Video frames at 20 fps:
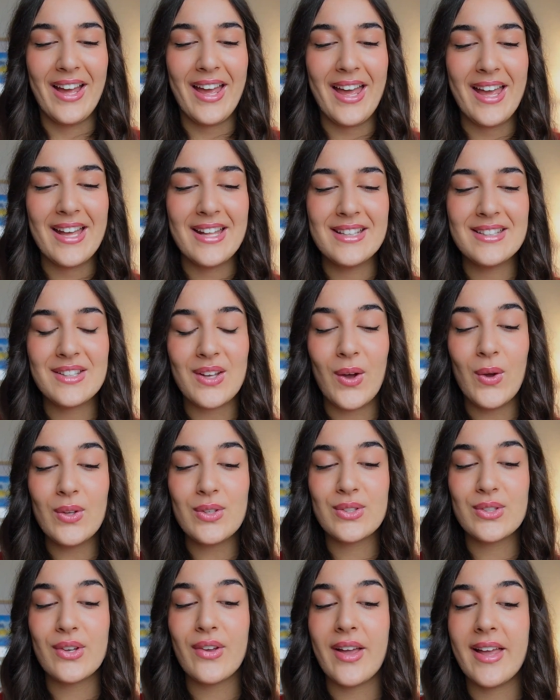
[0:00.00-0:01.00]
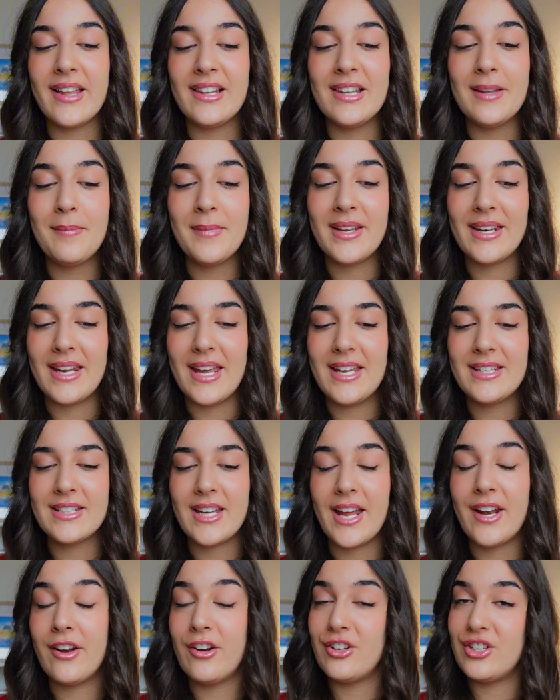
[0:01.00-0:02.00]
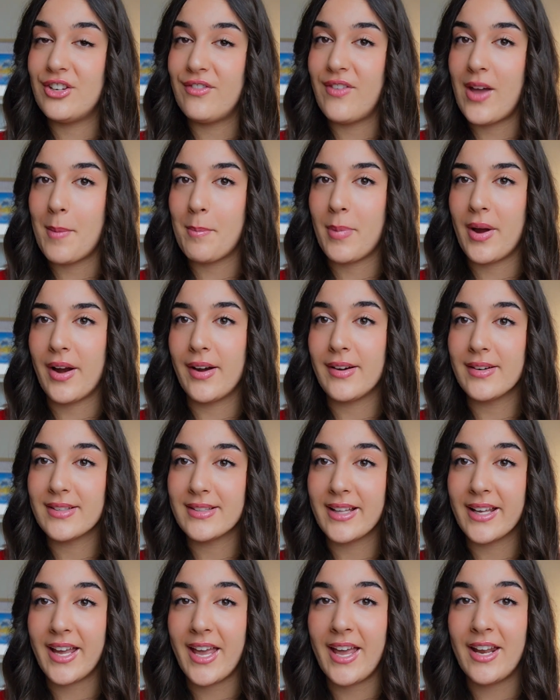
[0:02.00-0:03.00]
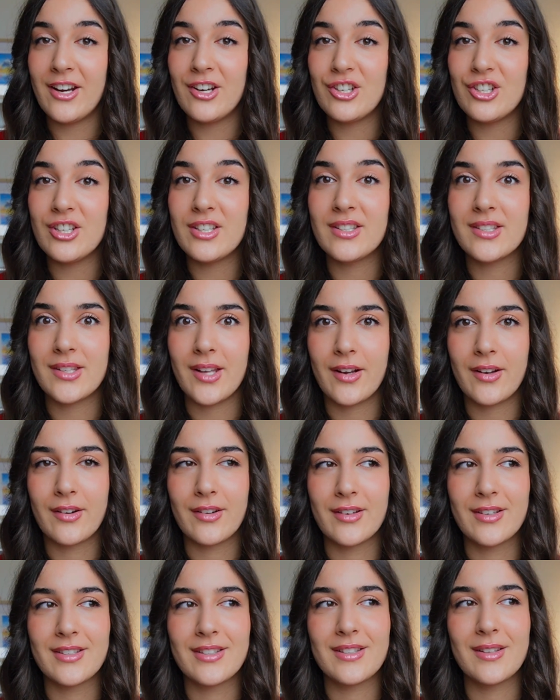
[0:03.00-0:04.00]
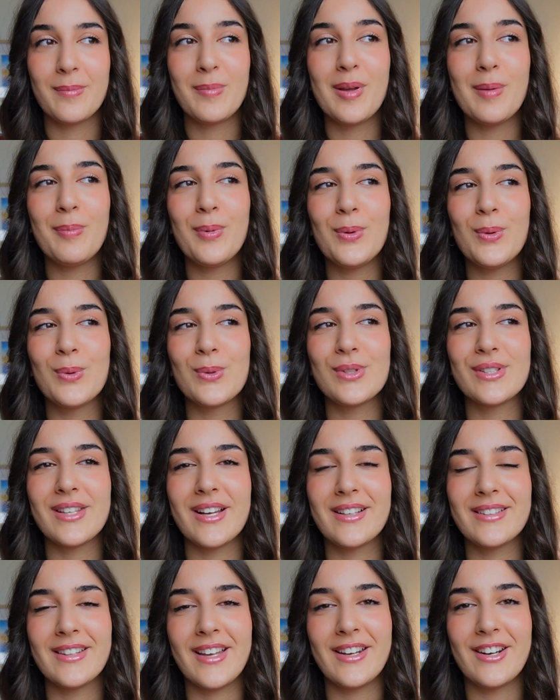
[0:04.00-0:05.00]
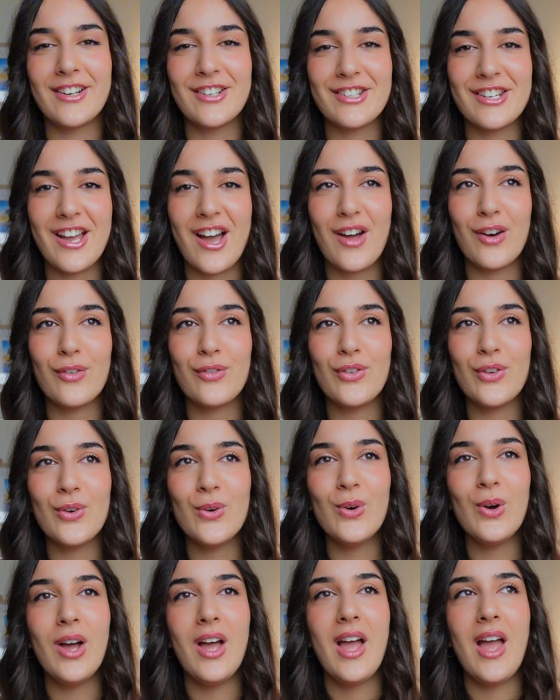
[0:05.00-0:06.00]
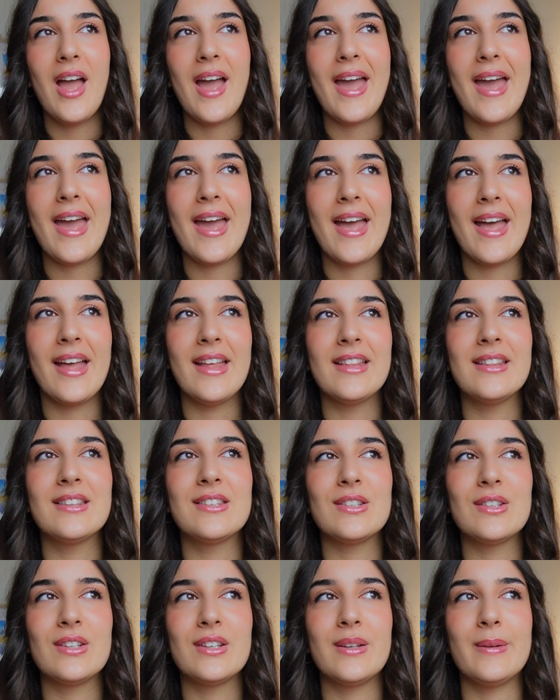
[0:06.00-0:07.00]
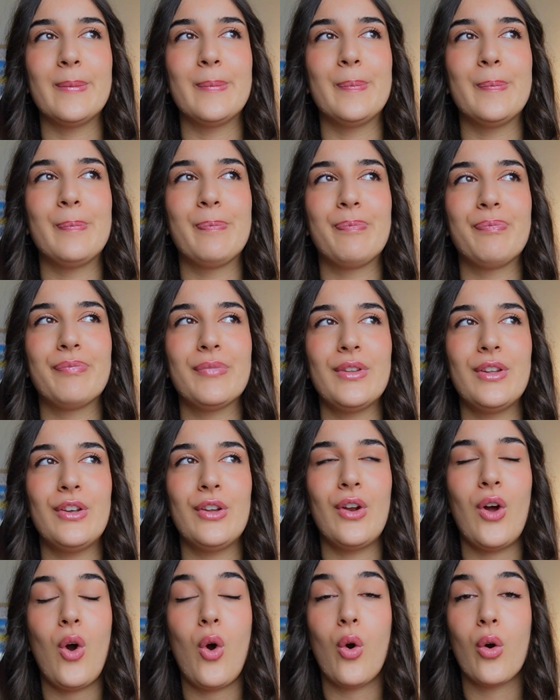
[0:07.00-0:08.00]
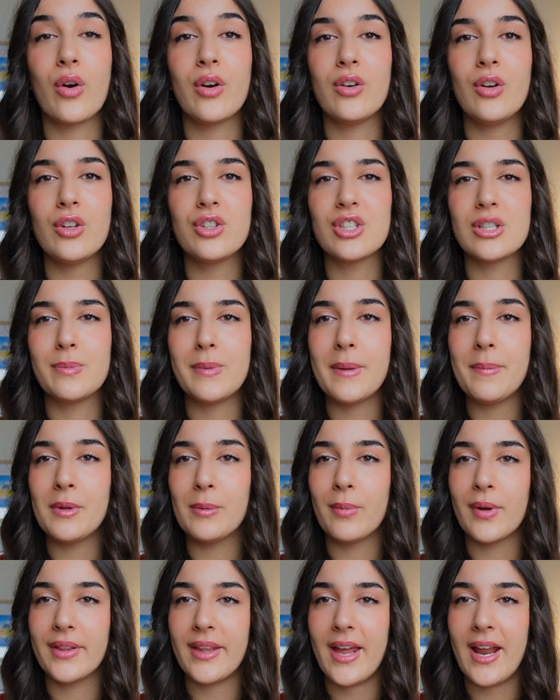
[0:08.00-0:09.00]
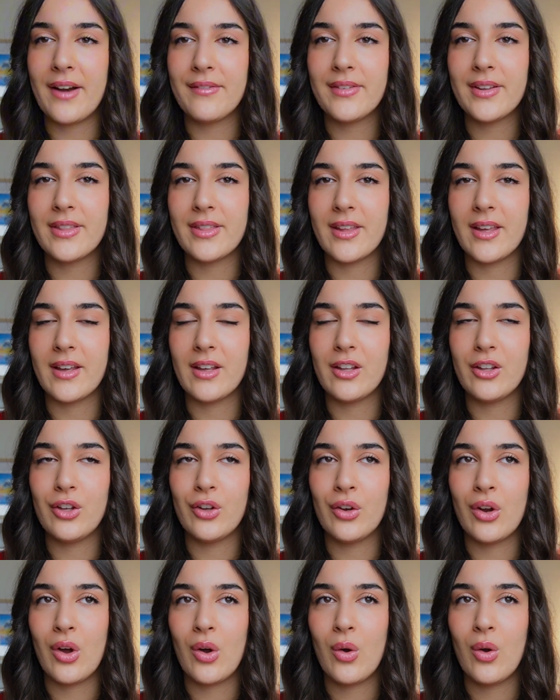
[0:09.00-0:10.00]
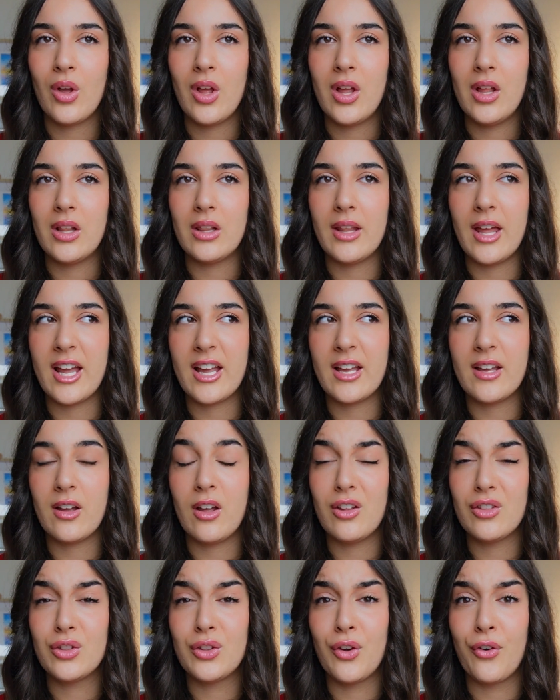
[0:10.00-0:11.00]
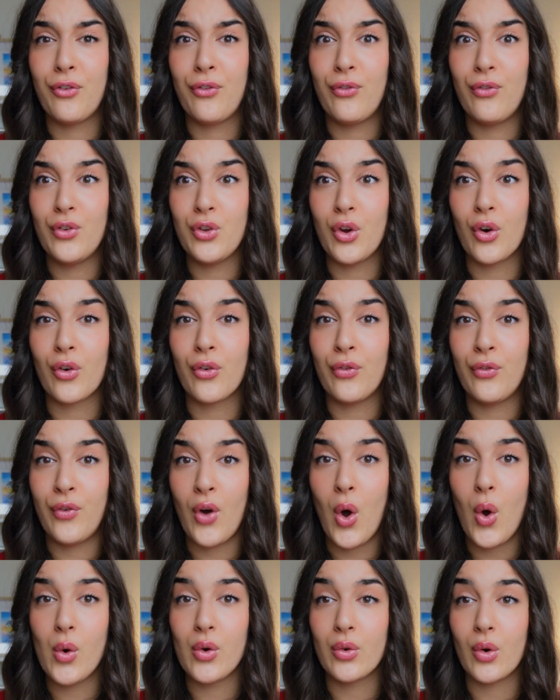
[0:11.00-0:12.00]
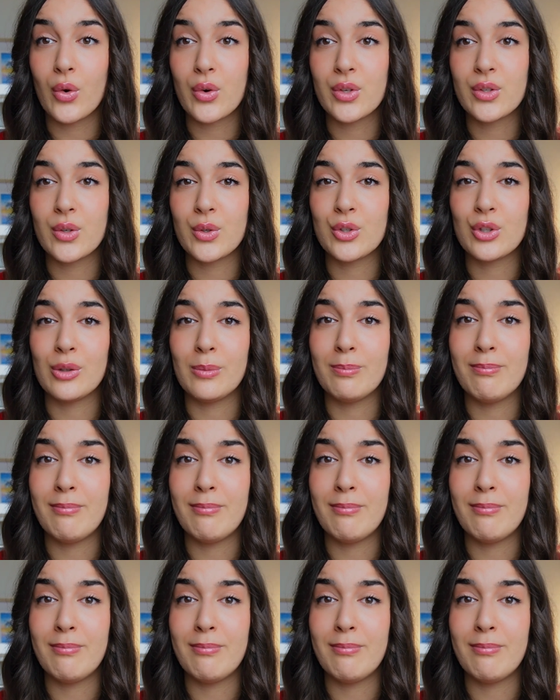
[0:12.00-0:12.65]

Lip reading: And also eliminate energy vampires, like energy suckers, people who suck the energy out of you. And or not just people, but everything, like your phone or social